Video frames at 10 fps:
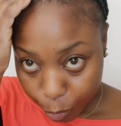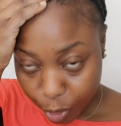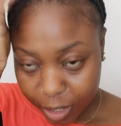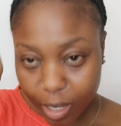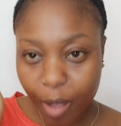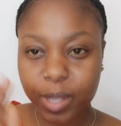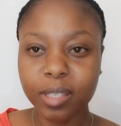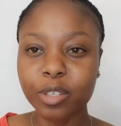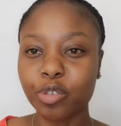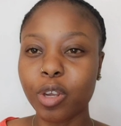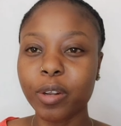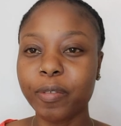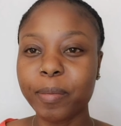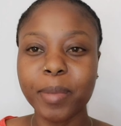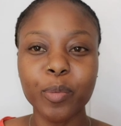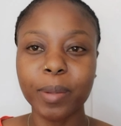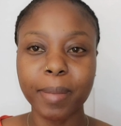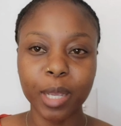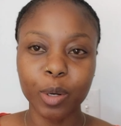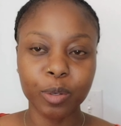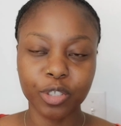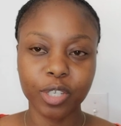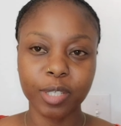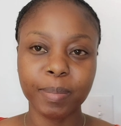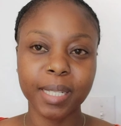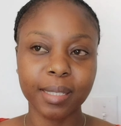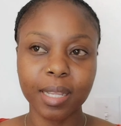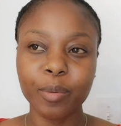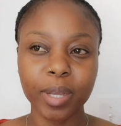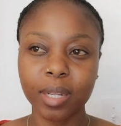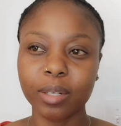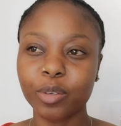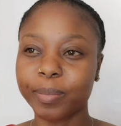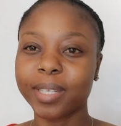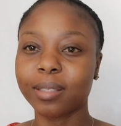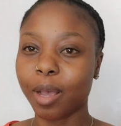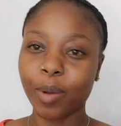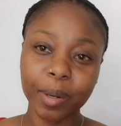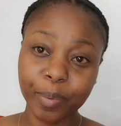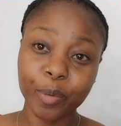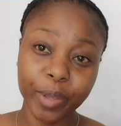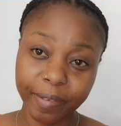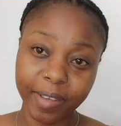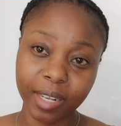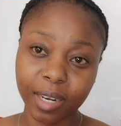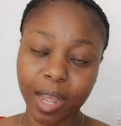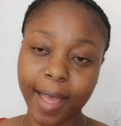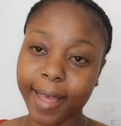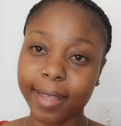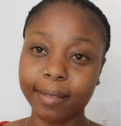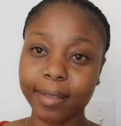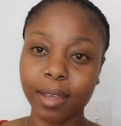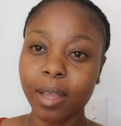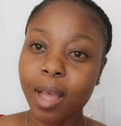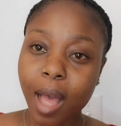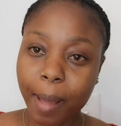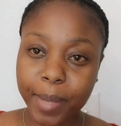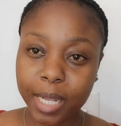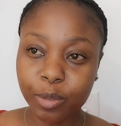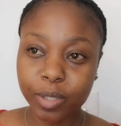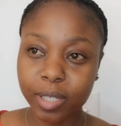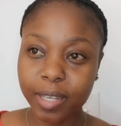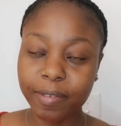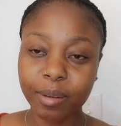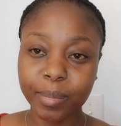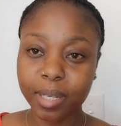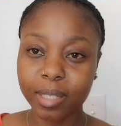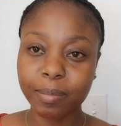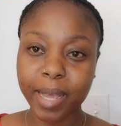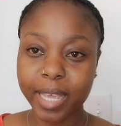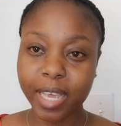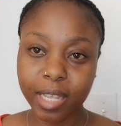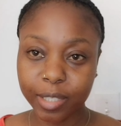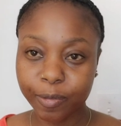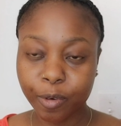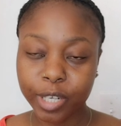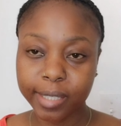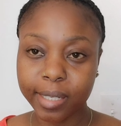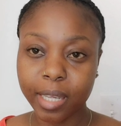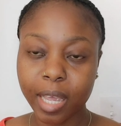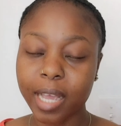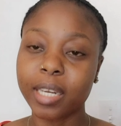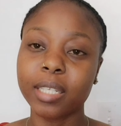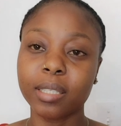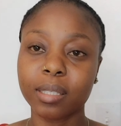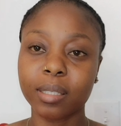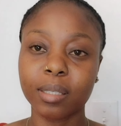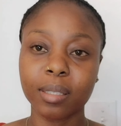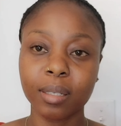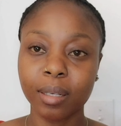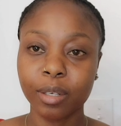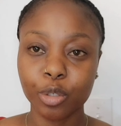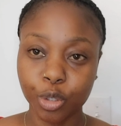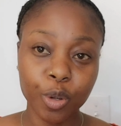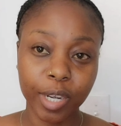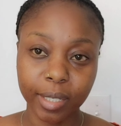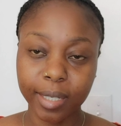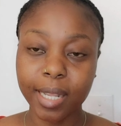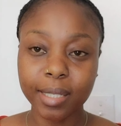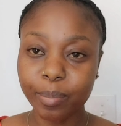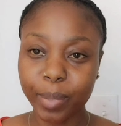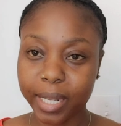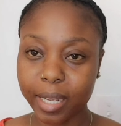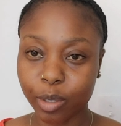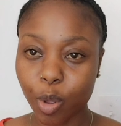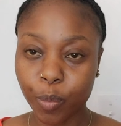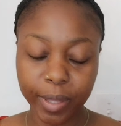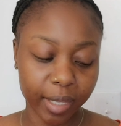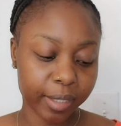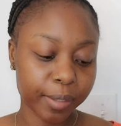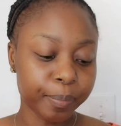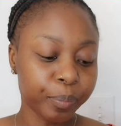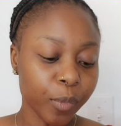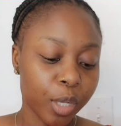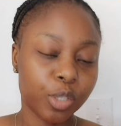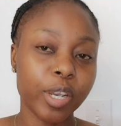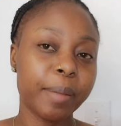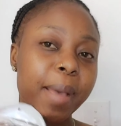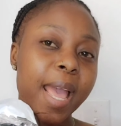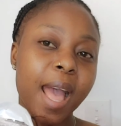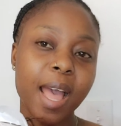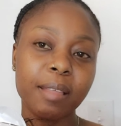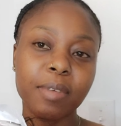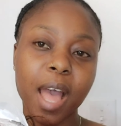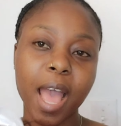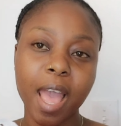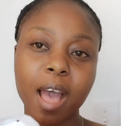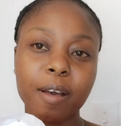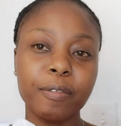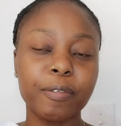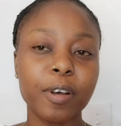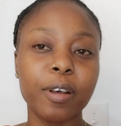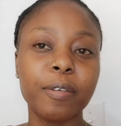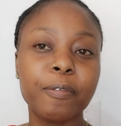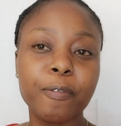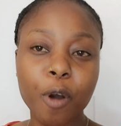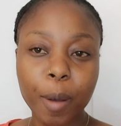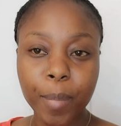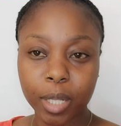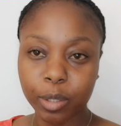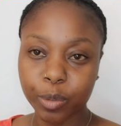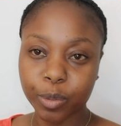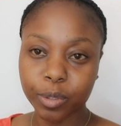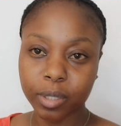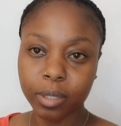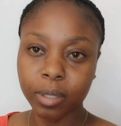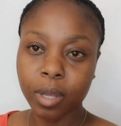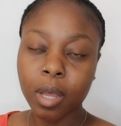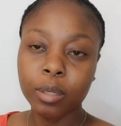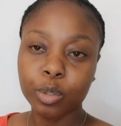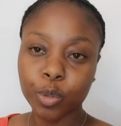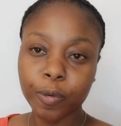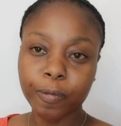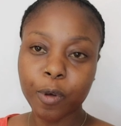So it's always a struggle for me with my closures, but today we're gonna do it because I want to put weave in, and I'm not doing a leave up because my hair is 4C and it's short. It doesn't blend at all with this. So in my hand I have 4 bundles, 2